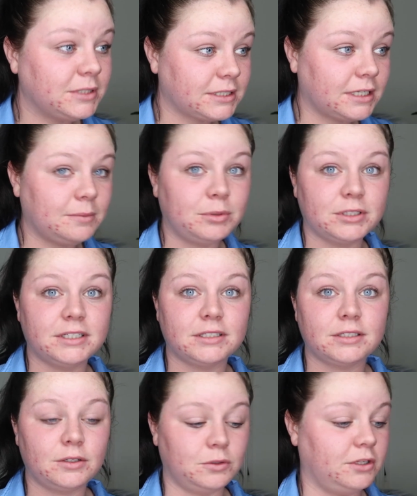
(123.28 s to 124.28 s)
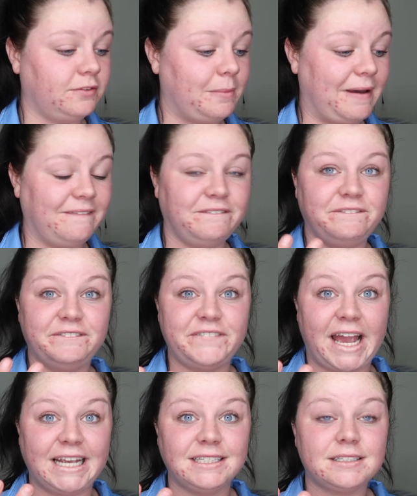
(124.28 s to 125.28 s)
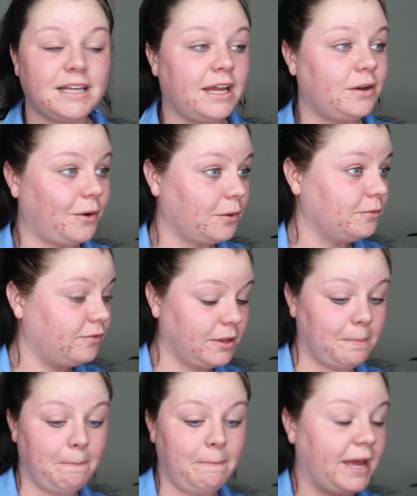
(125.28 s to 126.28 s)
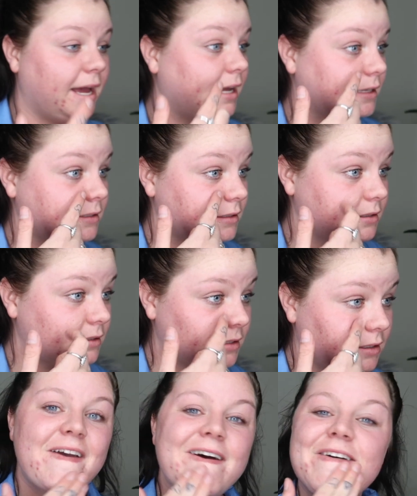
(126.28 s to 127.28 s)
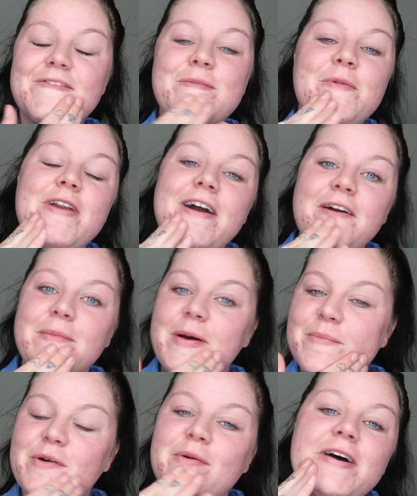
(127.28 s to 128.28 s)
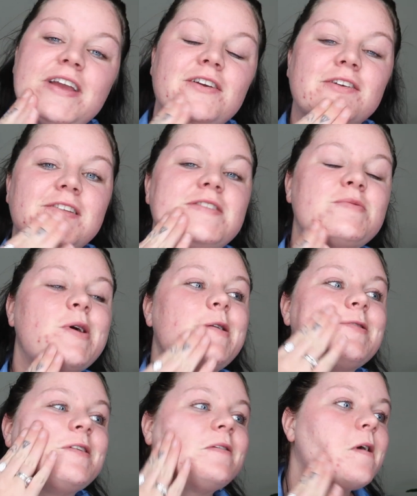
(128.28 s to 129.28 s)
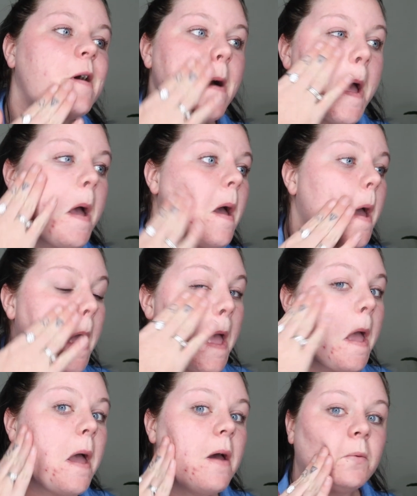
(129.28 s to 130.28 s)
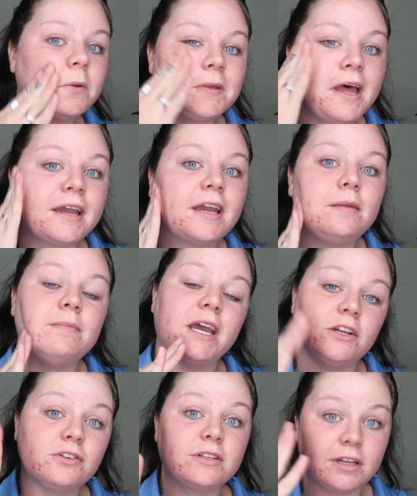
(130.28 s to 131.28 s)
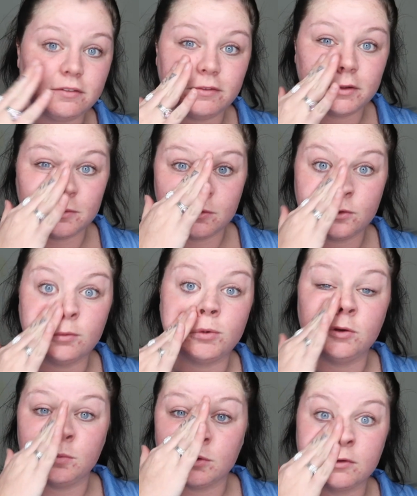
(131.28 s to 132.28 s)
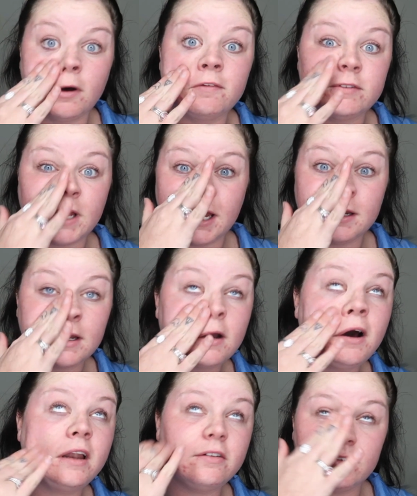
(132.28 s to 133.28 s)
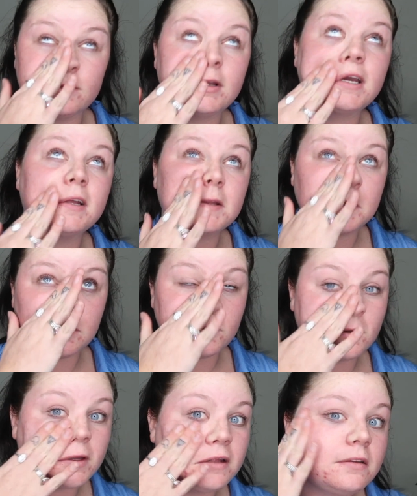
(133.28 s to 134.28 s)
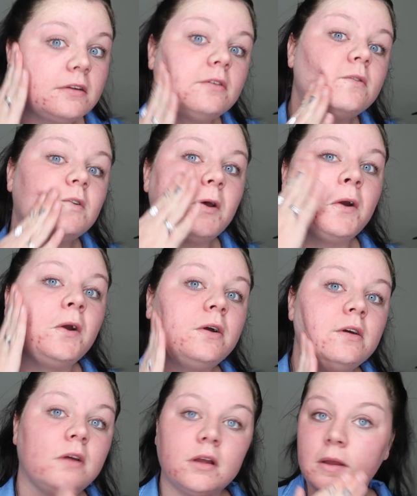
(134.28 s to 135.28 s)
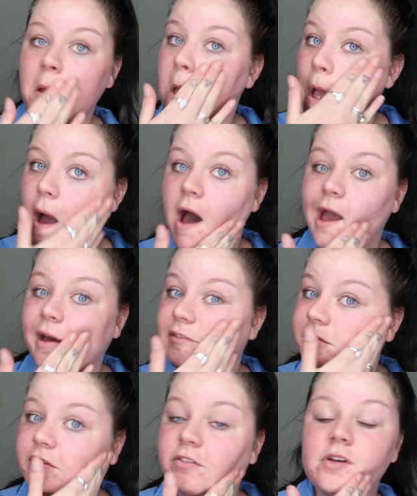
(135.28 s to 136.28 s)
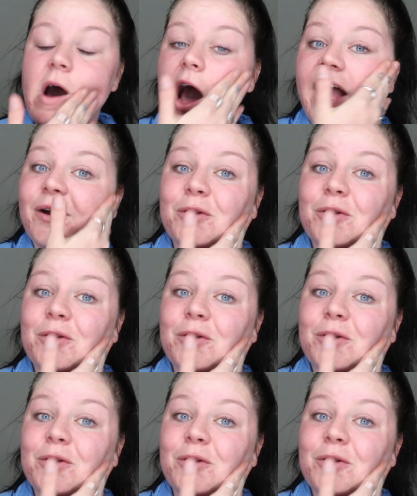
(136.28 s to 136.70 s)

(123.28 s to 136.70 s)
I'm just going to put this all over my face and hope for the best. From what I remember when I used this when I was younger, it was like it made your skin feel super duper soft, and it kind of feels like it's gonna do that still, so I have high